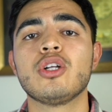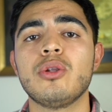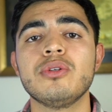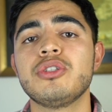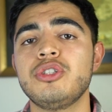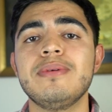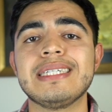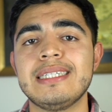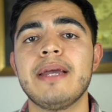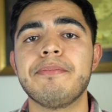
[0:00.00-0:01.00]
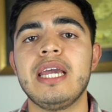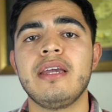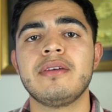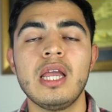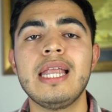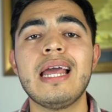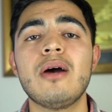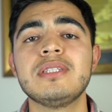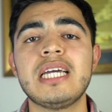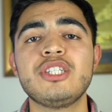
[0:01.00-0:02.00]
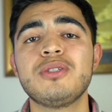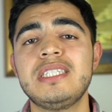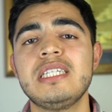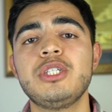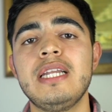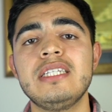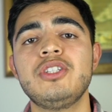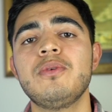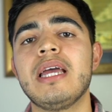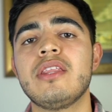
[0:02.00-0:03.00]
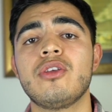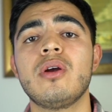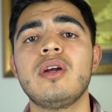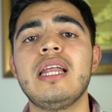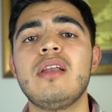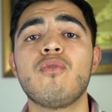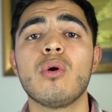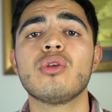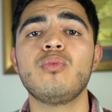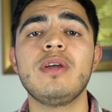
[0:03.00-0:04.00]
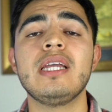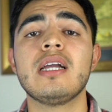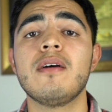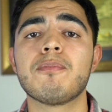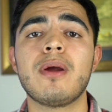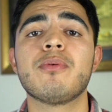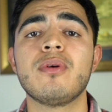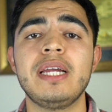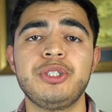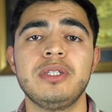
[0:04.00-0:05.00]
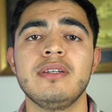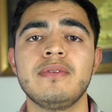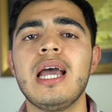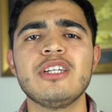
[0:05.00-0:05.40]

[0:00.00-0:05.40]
closer to exam day. Now, as I transitioned into my third and fourth week of preparation,